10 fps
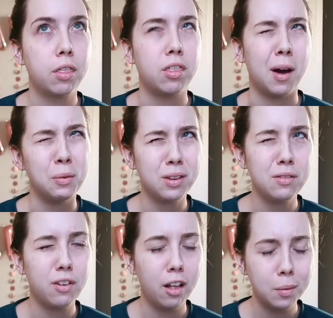
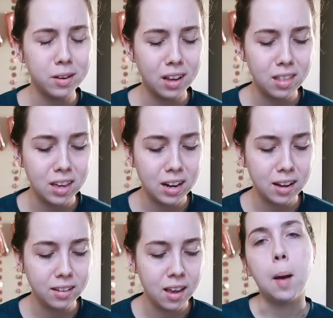5,000 followers, I think it
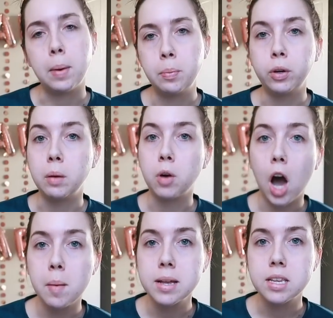is. And people keep
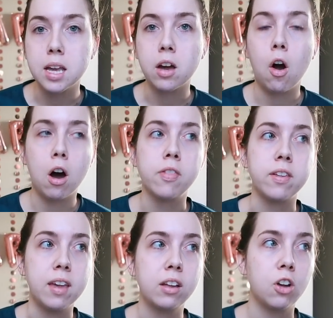commenting on the
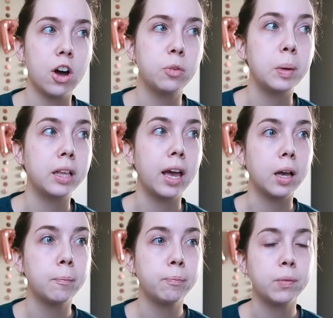TikToks being
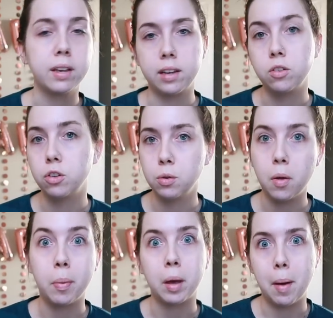like, because I do
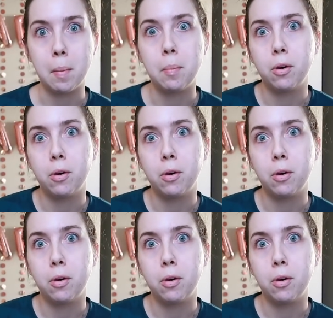them like about my